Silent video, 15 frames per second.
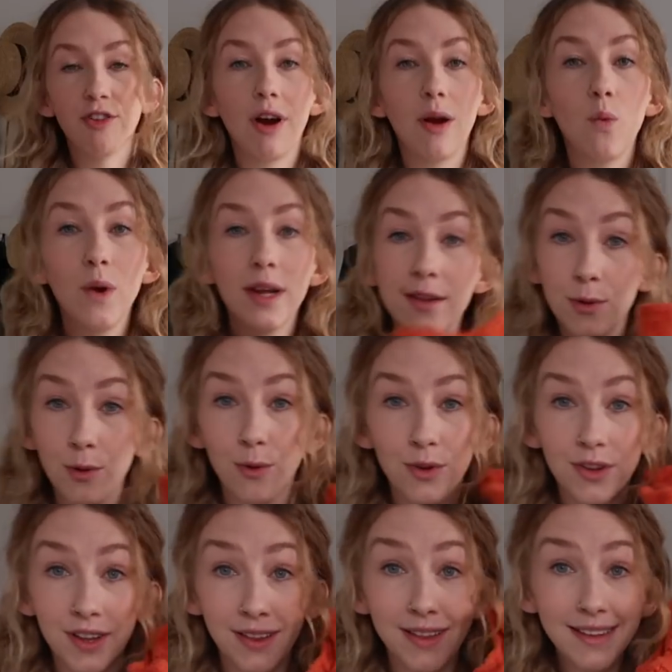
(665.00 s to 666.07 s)
try
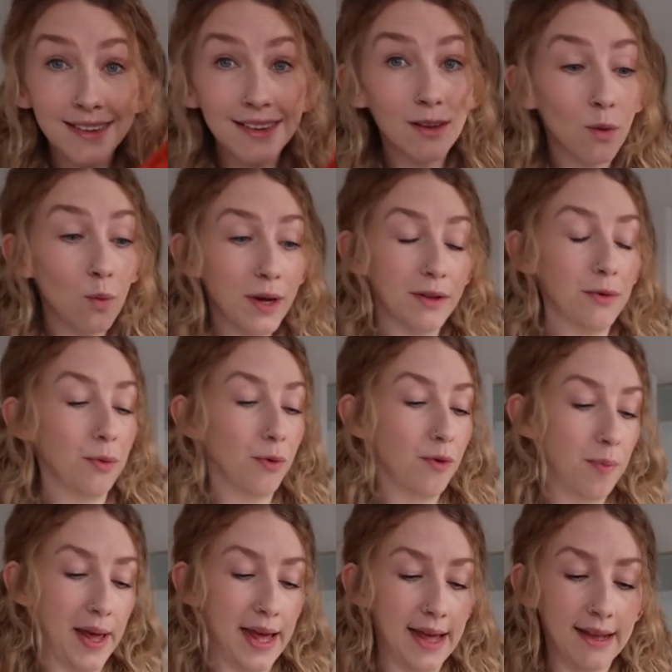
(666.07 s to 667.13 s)
Whistles. So this is a
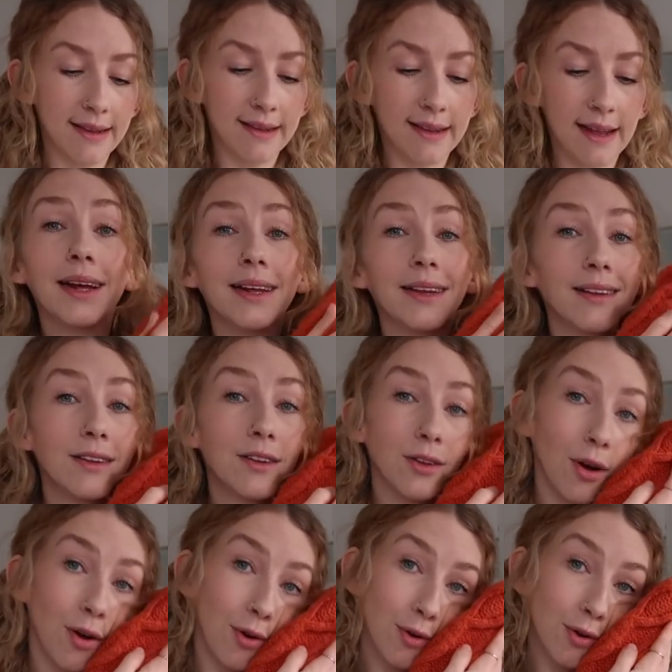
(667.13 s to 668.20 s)
Whistles piece. It is
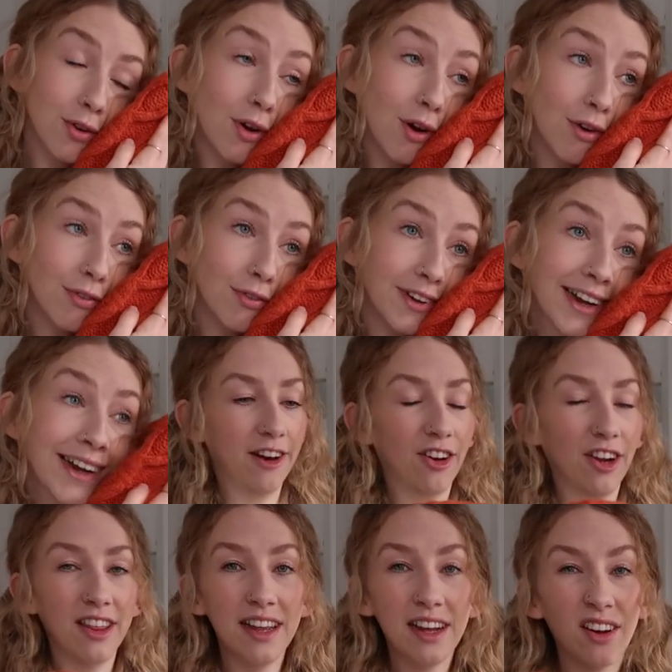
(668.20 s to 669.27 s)
so soft, and
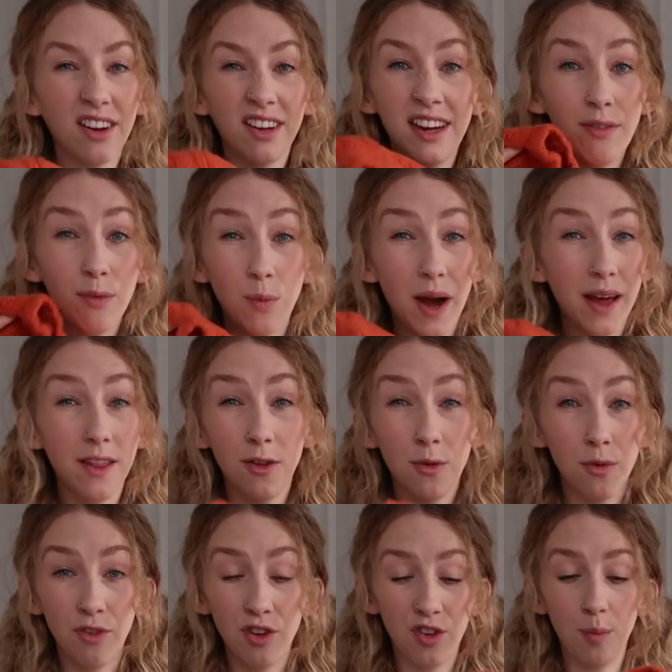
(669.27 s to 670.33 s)
I think I could even wear this
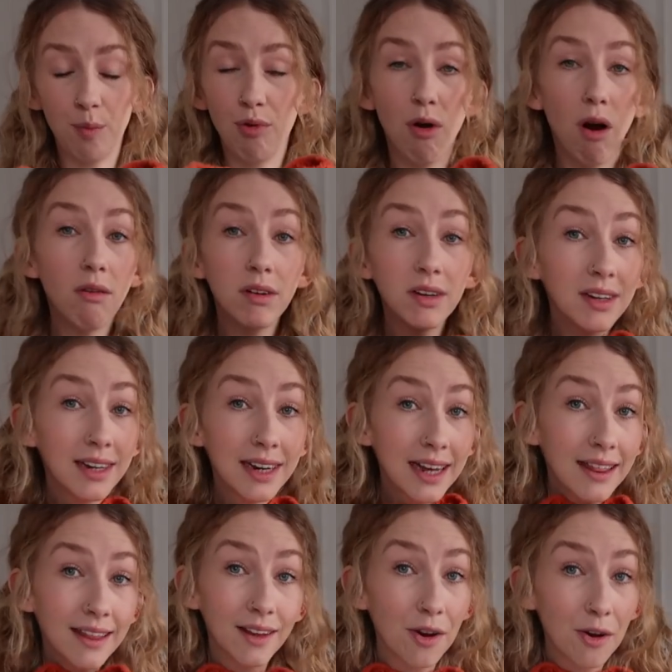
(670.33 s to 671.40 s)
with just a bra
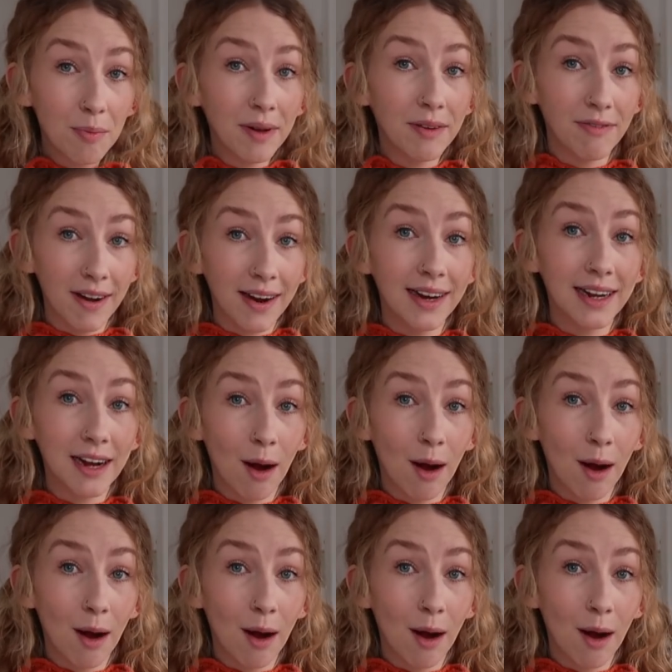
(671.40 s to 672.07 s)
underneath and I'd be fairly